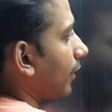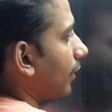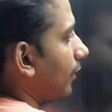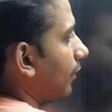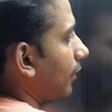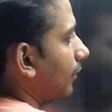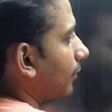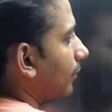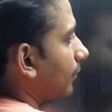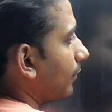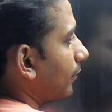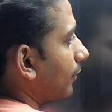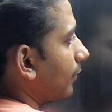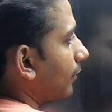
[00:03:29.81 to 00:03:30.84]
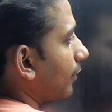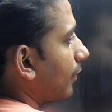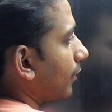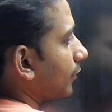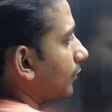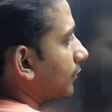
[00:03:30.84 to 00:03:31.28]

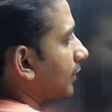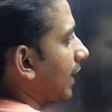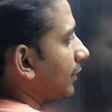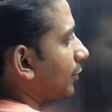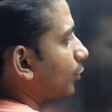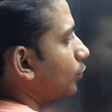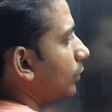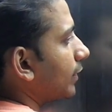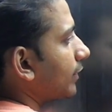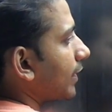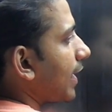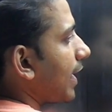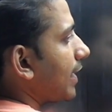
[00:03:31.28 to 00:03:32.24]
that ruler